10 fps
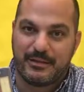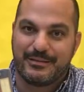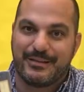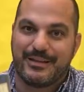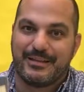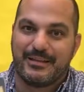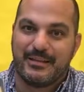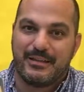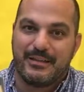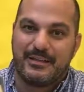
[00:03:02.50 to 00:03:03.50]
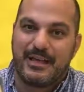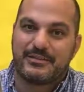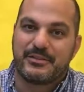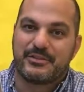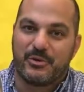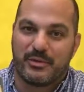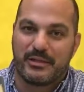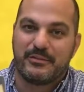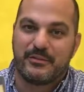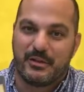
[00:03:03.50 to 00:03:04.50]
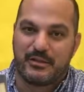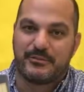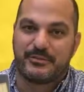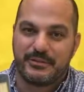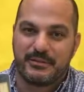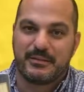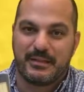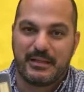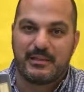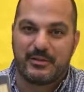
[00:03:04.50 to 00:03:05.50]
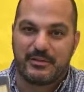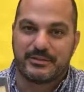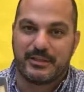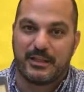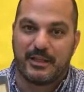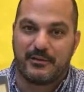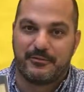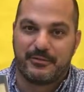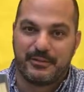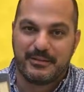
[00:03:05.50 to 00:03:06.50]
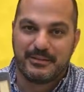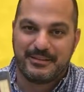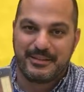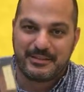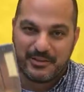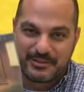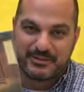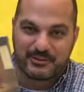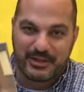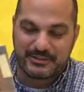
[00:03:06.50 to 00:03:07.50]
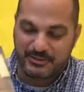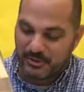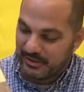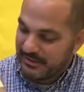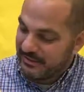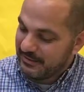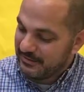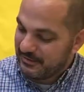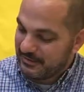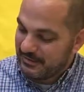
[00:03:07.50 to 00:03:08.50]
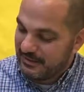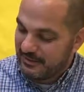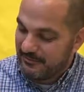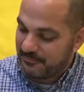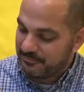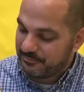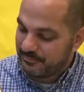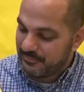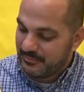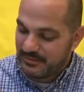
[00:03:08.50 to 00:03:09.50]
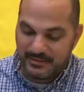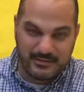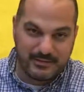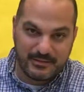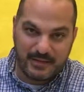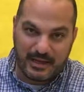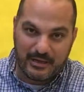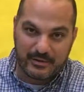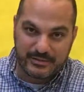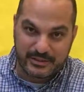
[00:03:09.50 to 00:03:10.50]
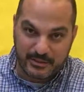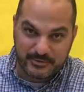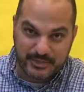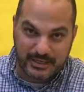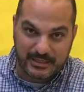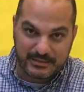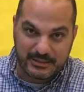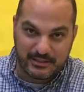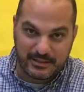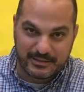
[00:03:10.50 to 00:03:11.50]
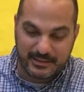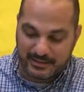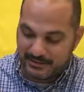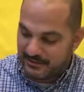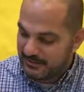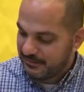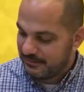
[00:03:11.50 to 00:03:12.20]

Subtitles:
And then as the story evolves, he learns to love. And so it's a great story. I always end up shedding a tear at the end.